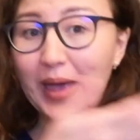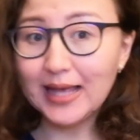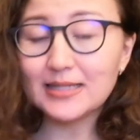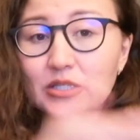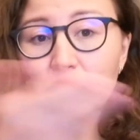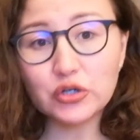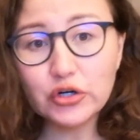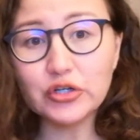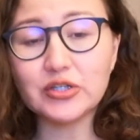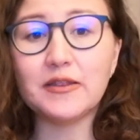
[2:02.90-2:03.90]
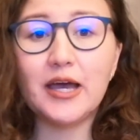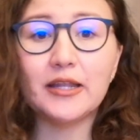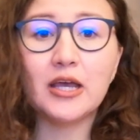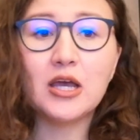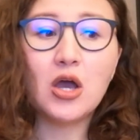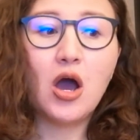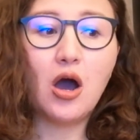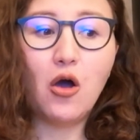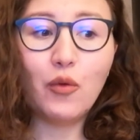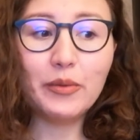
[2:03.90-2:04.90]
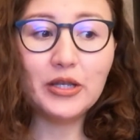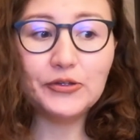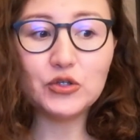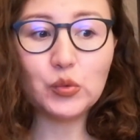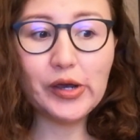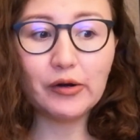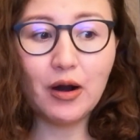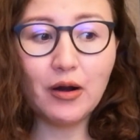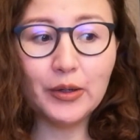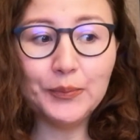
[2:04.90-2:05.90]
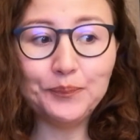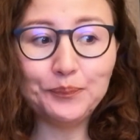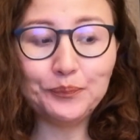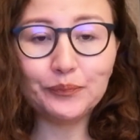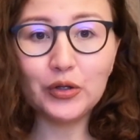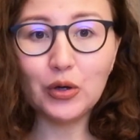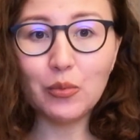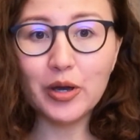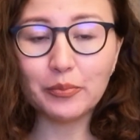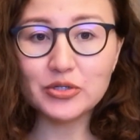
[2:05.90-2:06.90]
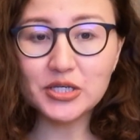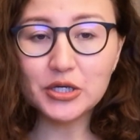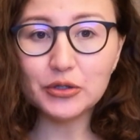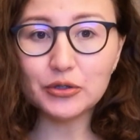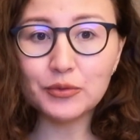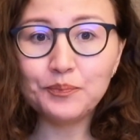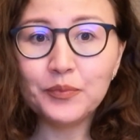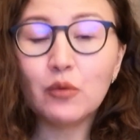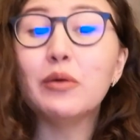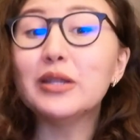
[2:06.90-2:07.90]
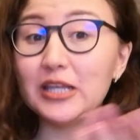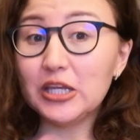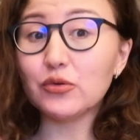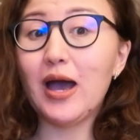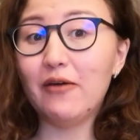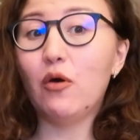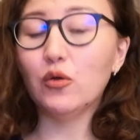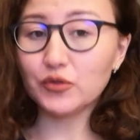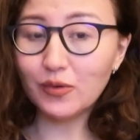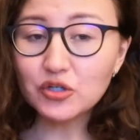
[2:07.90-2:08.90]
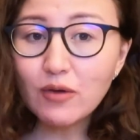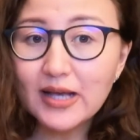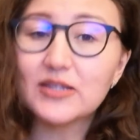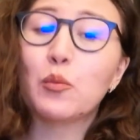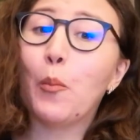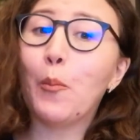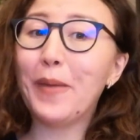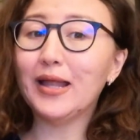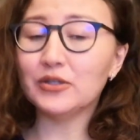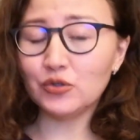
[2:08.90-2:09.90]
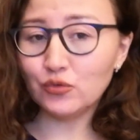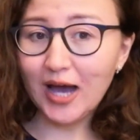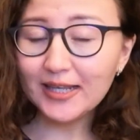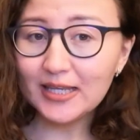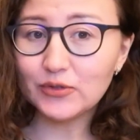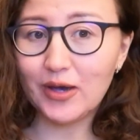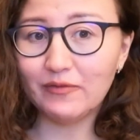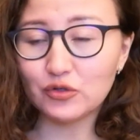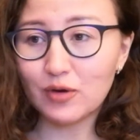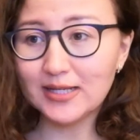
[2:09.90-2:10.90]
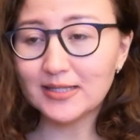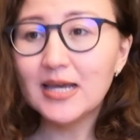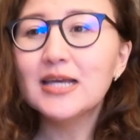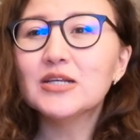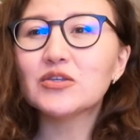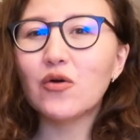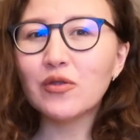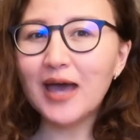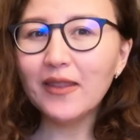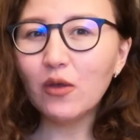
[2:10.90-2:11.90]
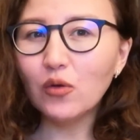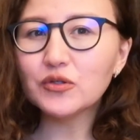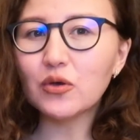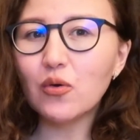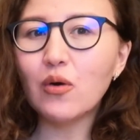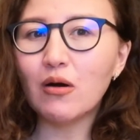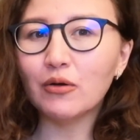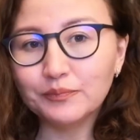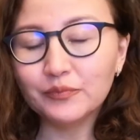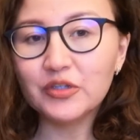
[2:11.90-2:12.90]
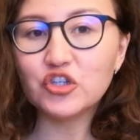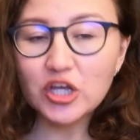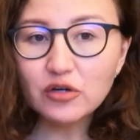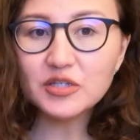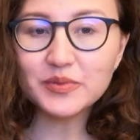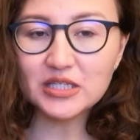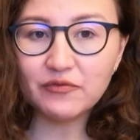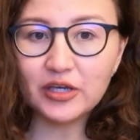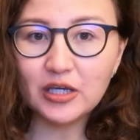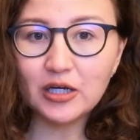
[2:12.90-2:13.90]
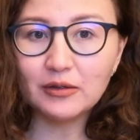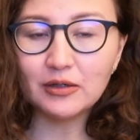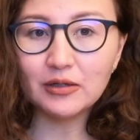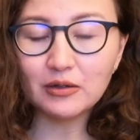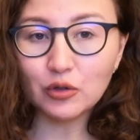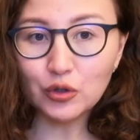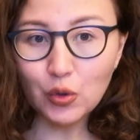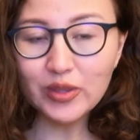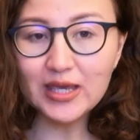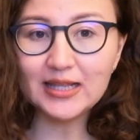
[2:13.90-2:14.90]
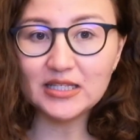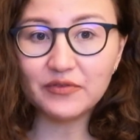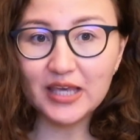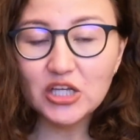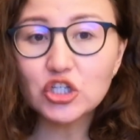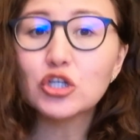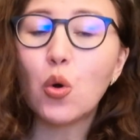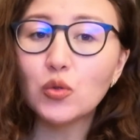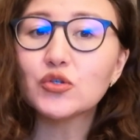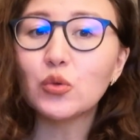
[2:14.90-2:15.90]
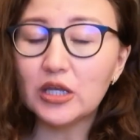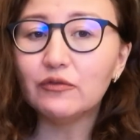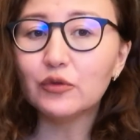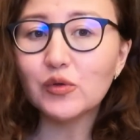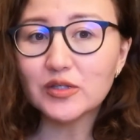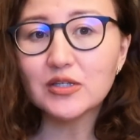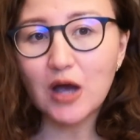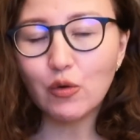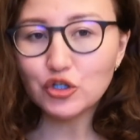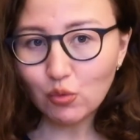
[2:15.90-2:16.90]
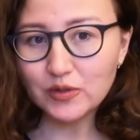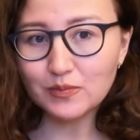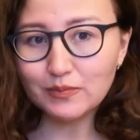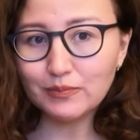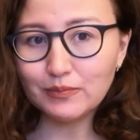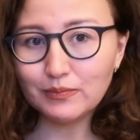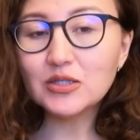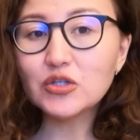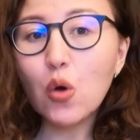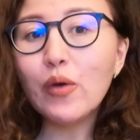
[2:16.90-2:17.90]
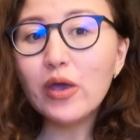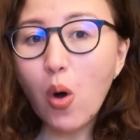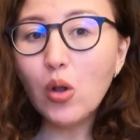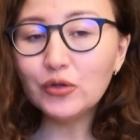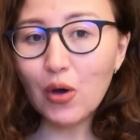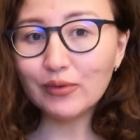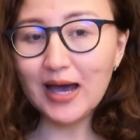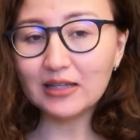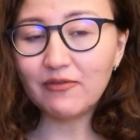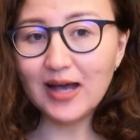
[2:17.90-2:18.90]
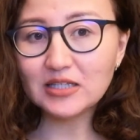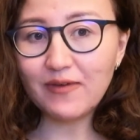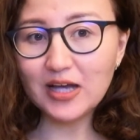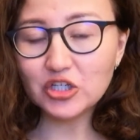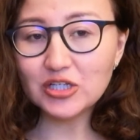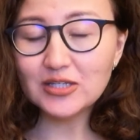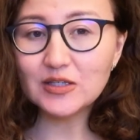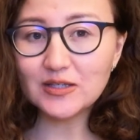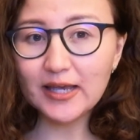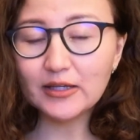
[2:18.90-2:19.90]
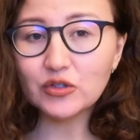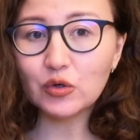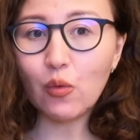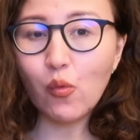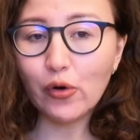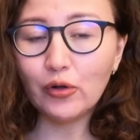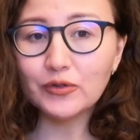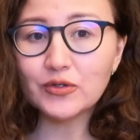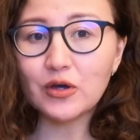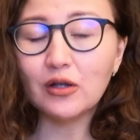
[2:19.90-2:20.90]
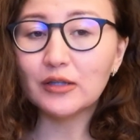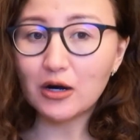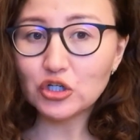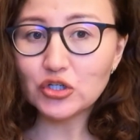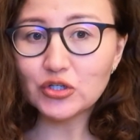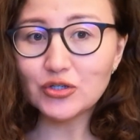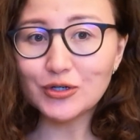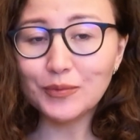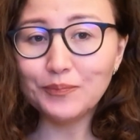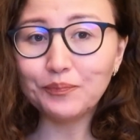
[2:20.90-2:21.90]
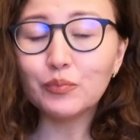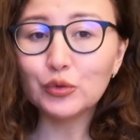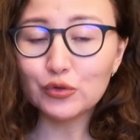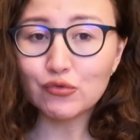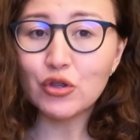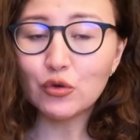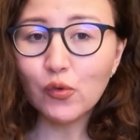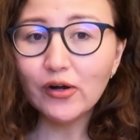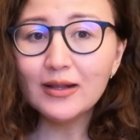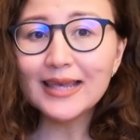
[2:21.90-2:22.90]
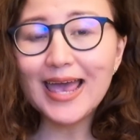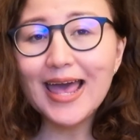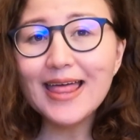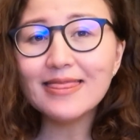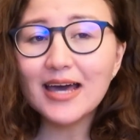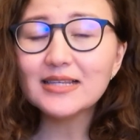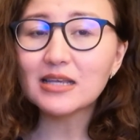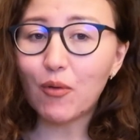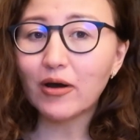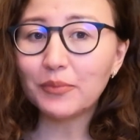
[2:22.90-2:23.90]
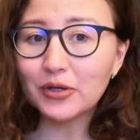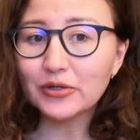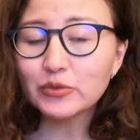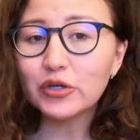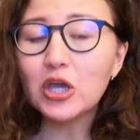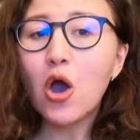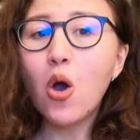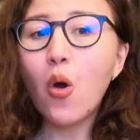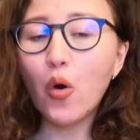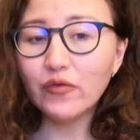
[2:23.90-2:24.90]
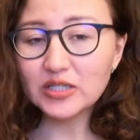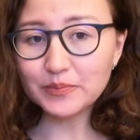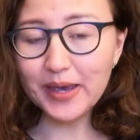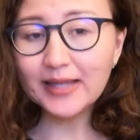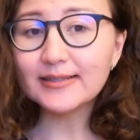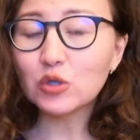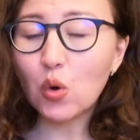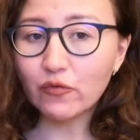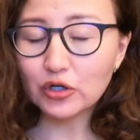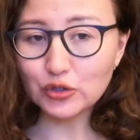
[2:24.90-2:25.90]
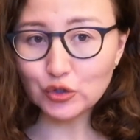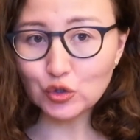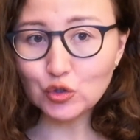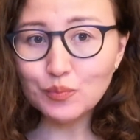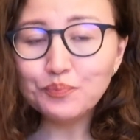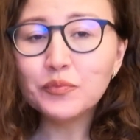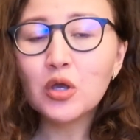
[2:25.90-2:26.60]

pants and skirts, and then uh, women need to wear, um, you know, a particular. Women need to have also a dress. Men do not need to have a dress. So that also uh, the gender-specific uh, clothing classification also influences our choice. So we all know that fast fashion is the second world's uh, largest um, polluter in the world, and that is in part because we overspend and overconsume.